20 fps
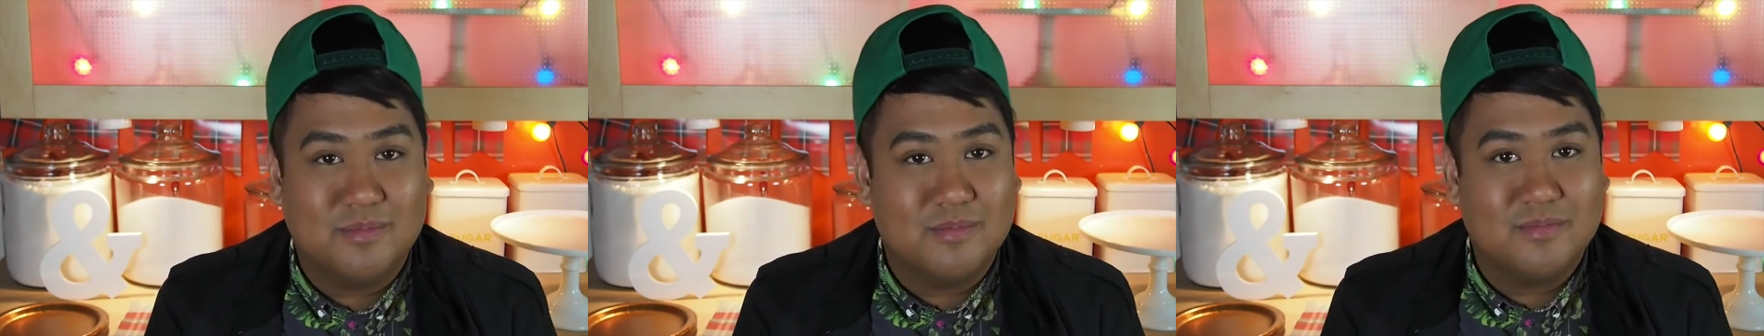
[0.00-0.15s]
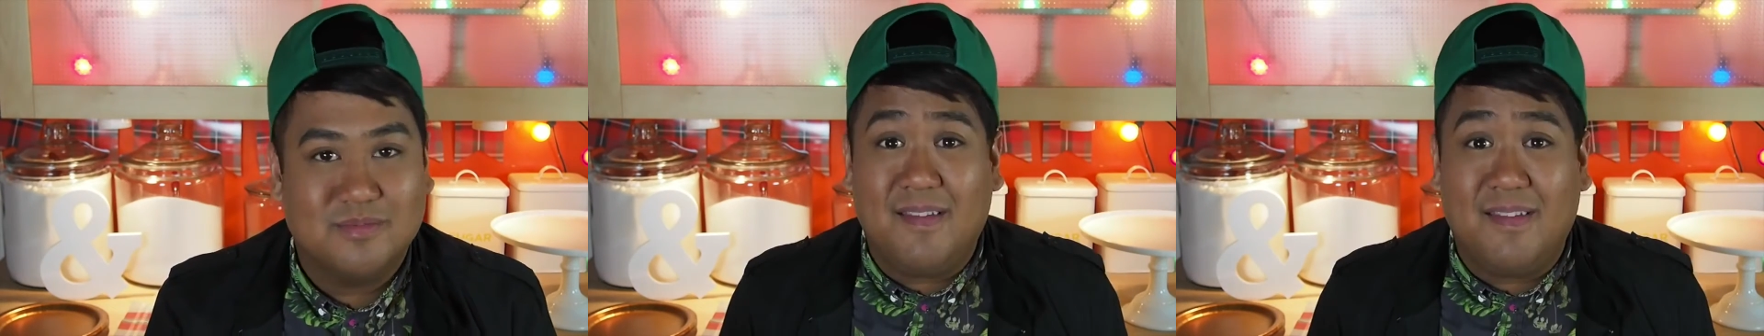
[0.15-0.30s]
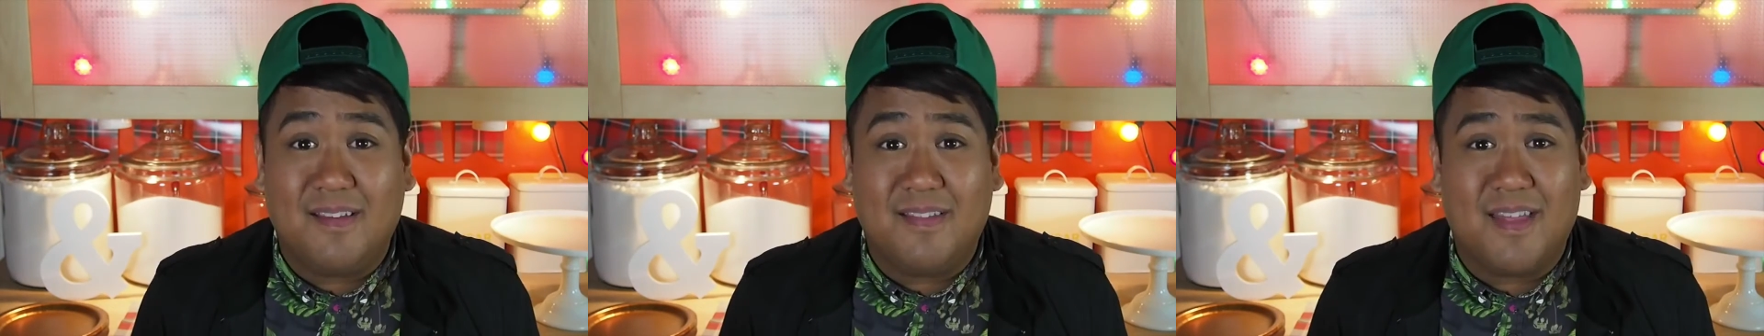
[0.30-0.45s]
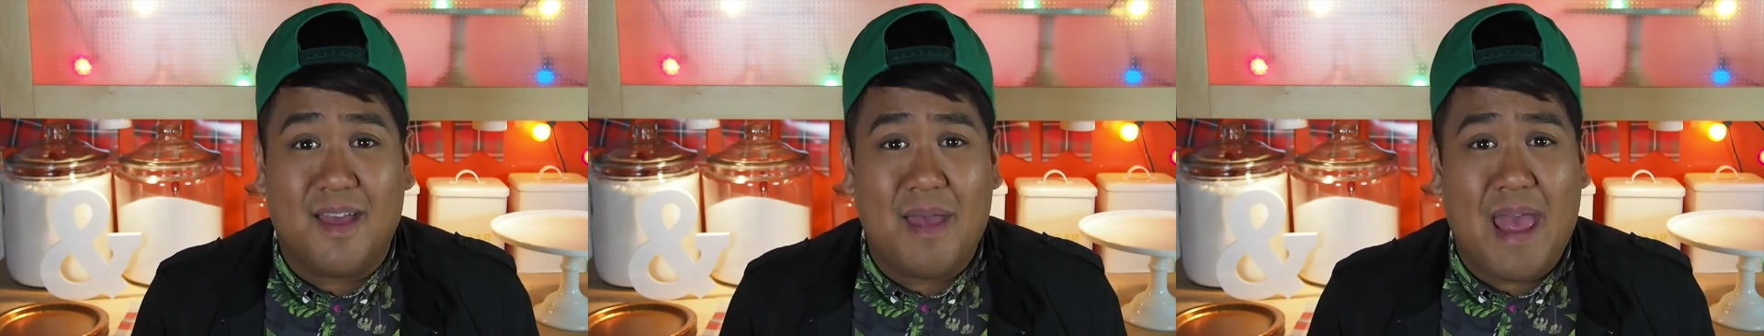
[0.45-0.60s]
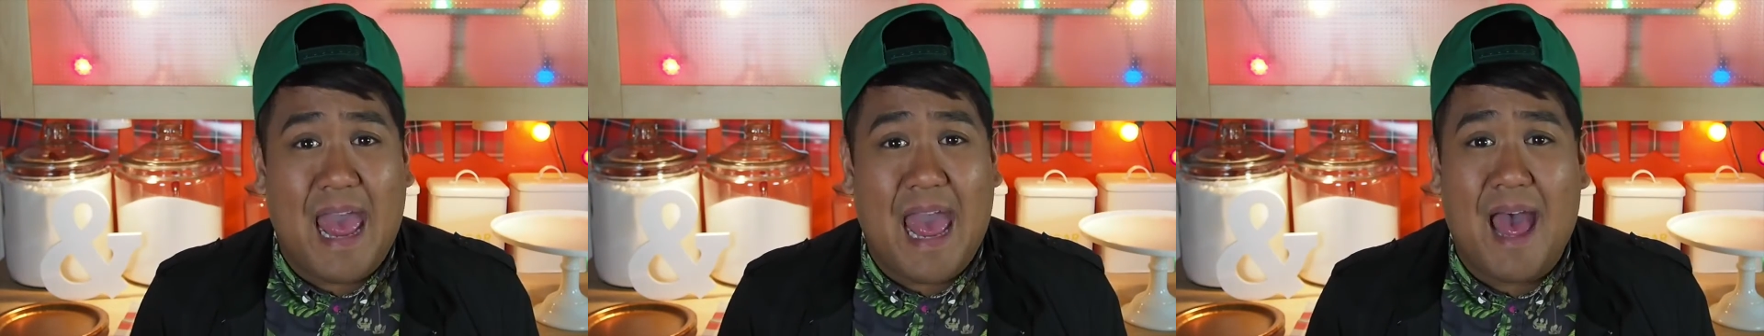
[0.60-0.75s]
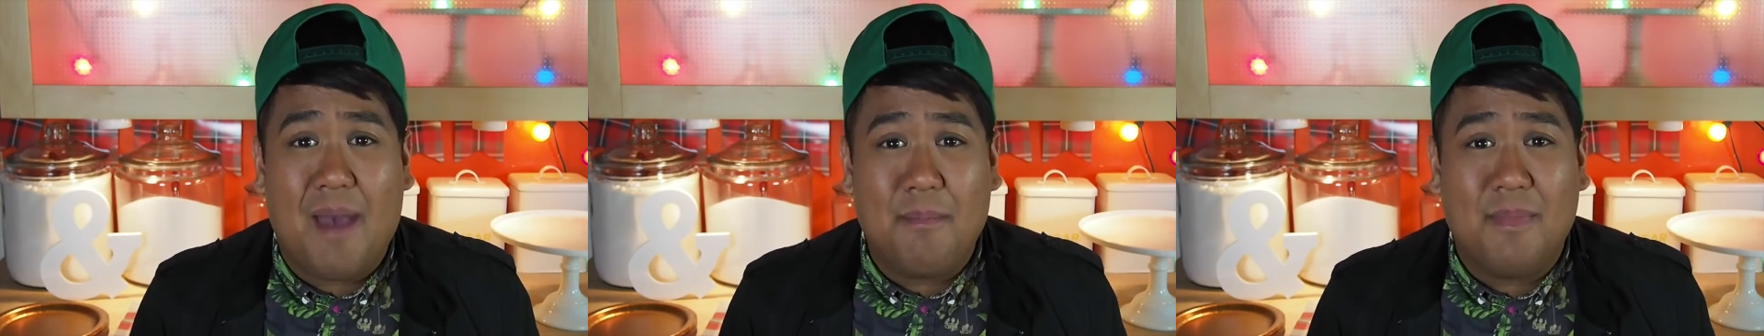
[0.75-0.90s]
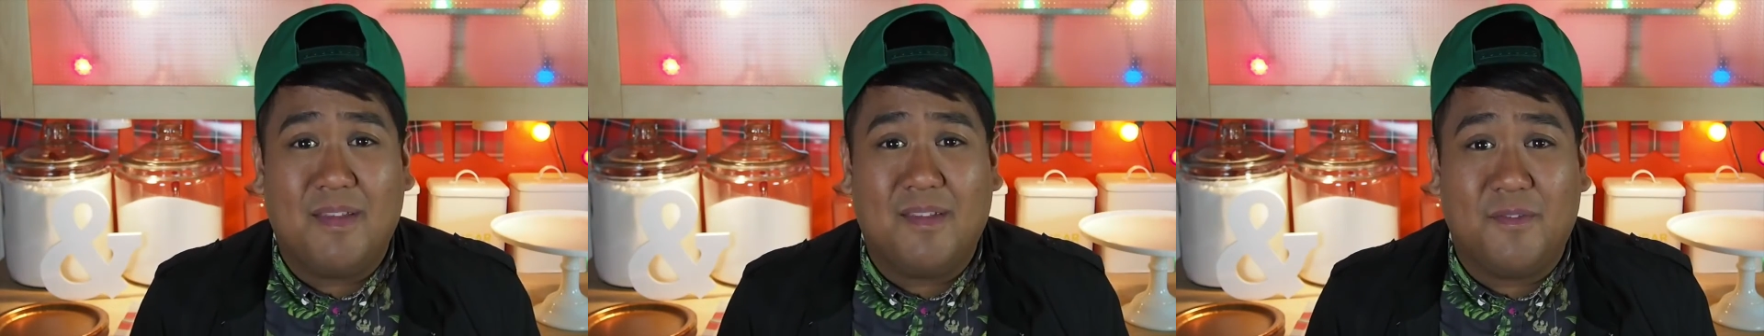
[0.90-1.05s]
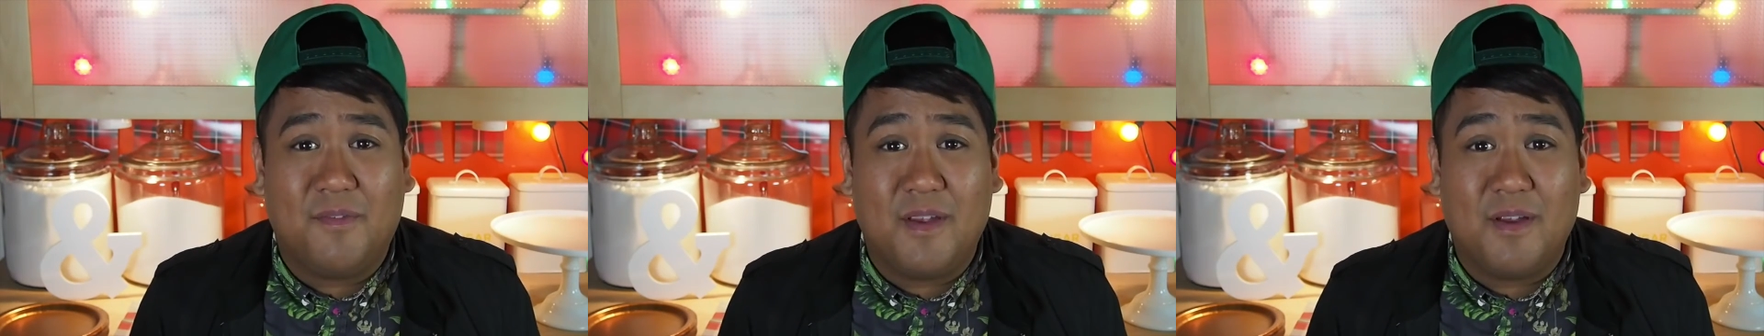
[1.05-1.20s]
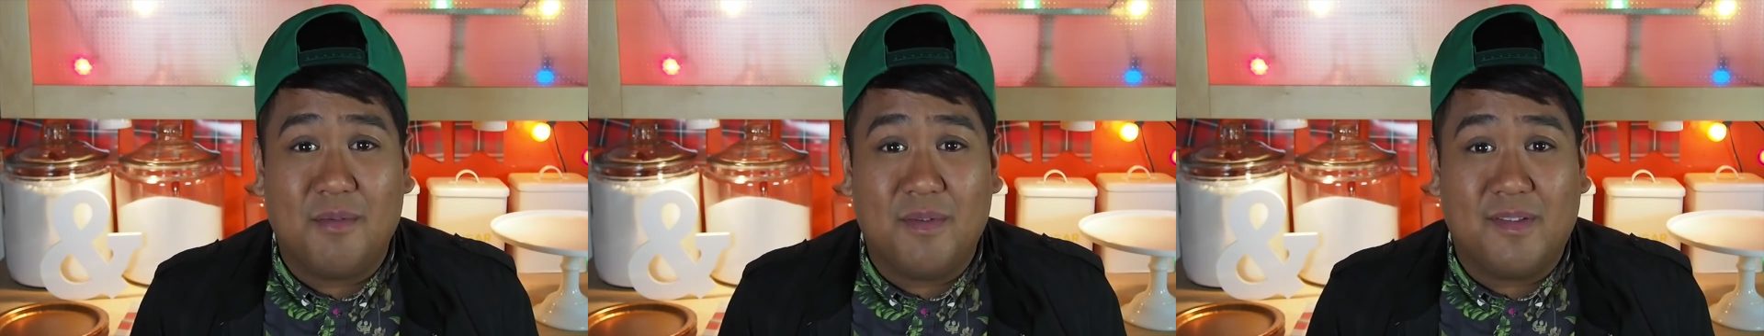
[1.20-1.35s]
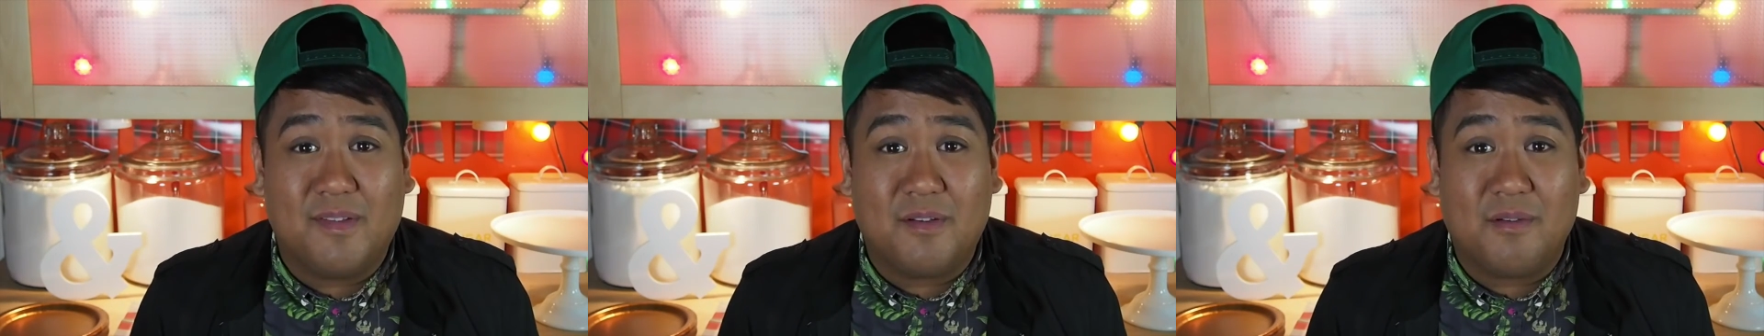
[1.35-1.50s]
I think the
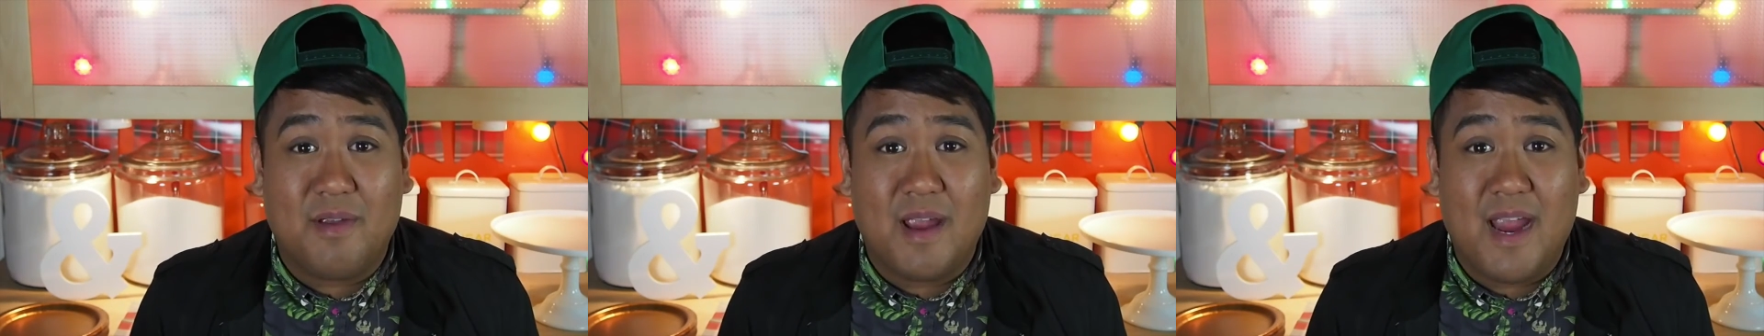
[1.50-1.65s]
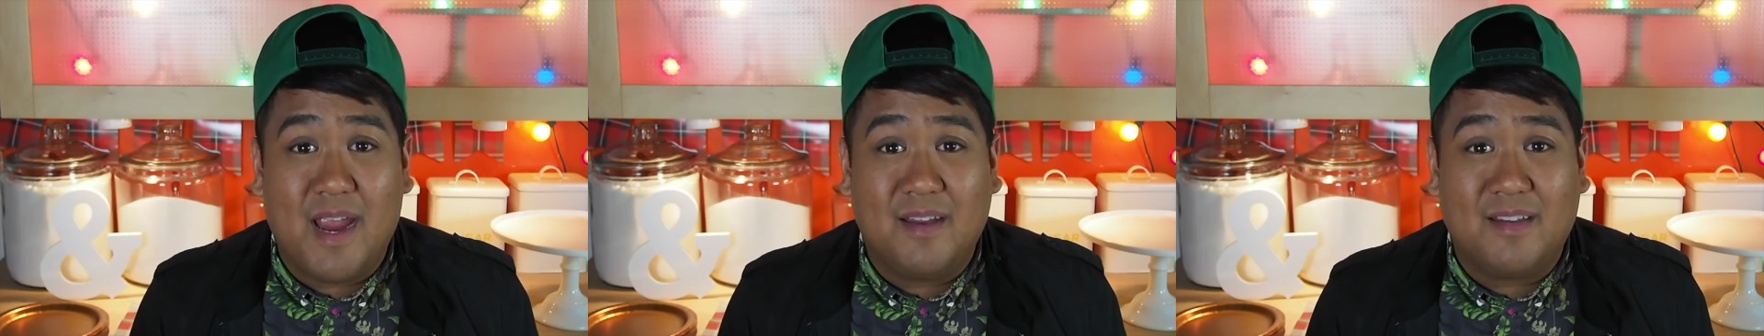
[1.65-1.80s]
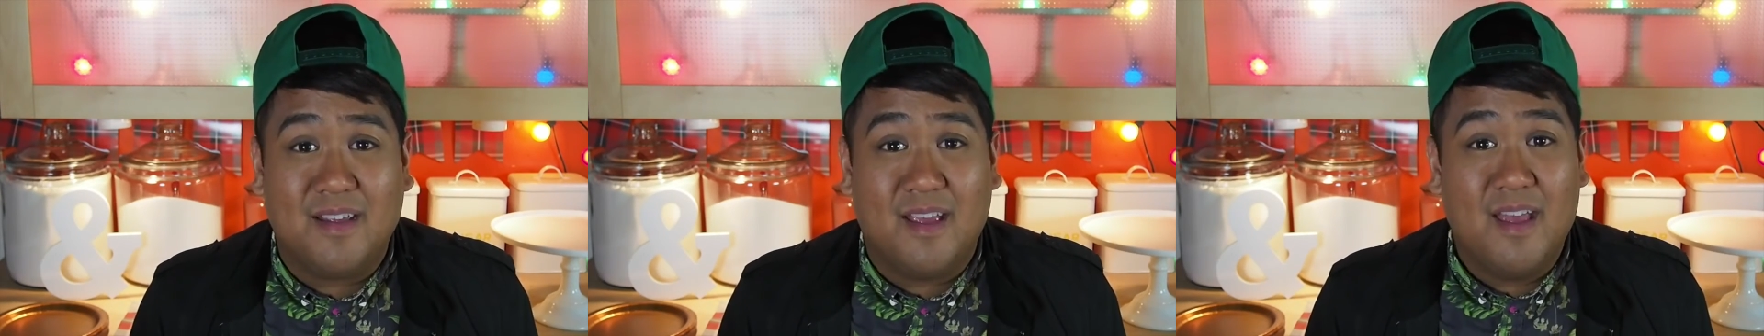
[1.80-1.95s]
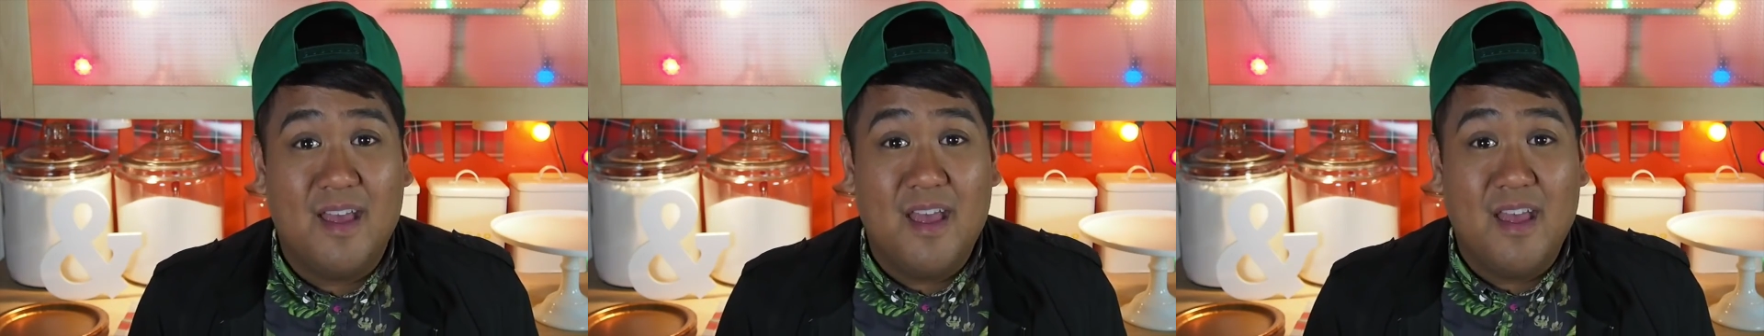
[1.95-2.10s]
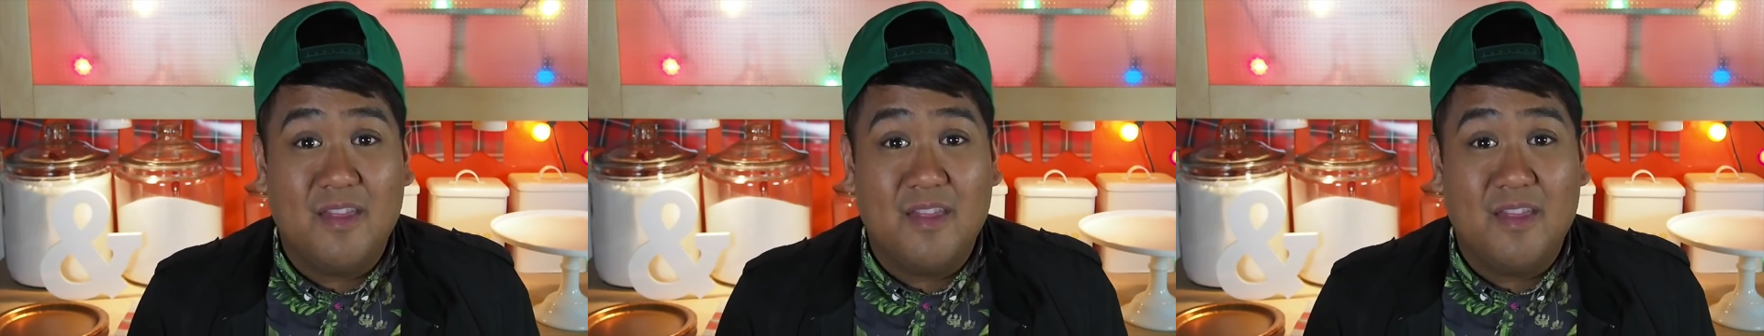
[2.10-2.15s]
atmosphere was great.